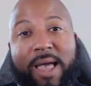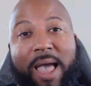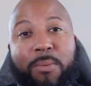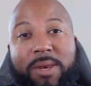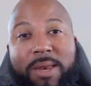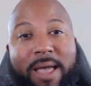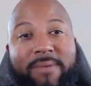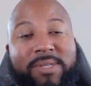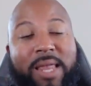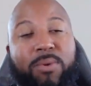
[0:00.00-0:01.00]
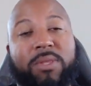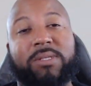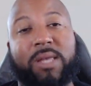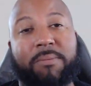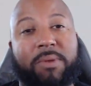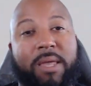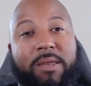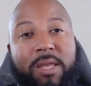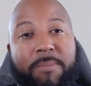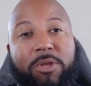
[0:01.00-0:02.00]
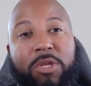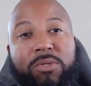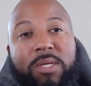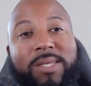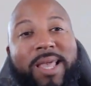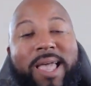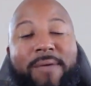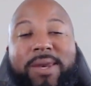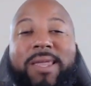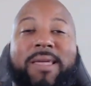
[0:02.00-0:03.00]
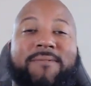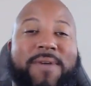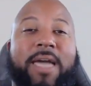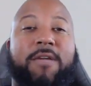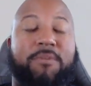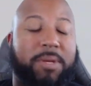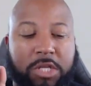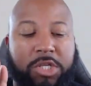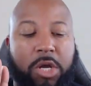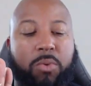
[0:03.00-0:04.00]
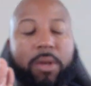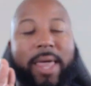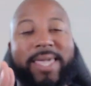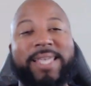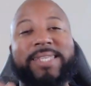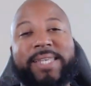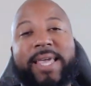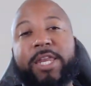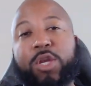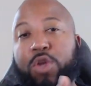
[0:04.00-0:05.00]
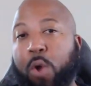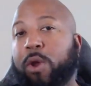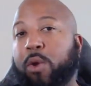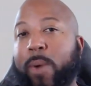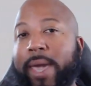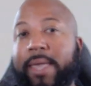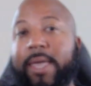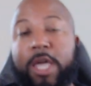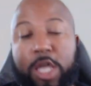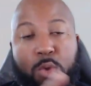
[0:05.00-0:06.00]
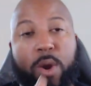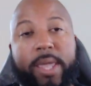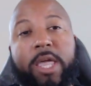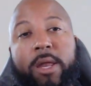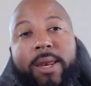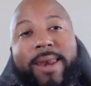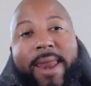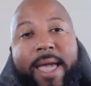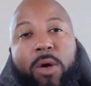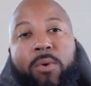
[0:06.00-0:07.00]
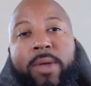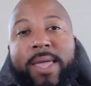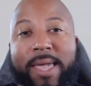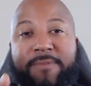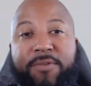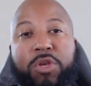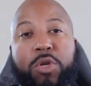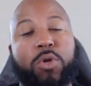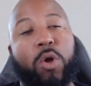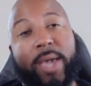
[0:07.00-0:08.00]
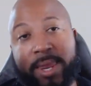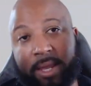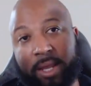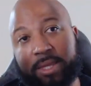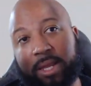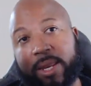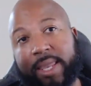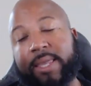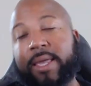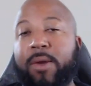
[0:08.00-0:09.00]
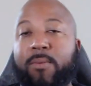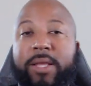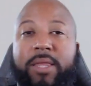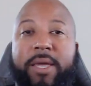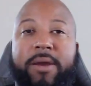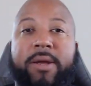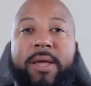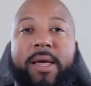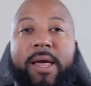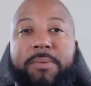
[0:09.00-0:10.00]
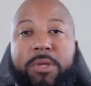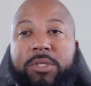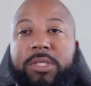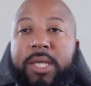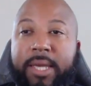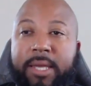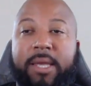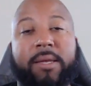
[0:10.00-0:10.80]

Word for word: I would not have stayed with this company and kept on using this if I didn't get value from it. So, like he said, you don't want to wait. You want to get on it now. If you do, go ahead and click the link right there. Um, you'll see it.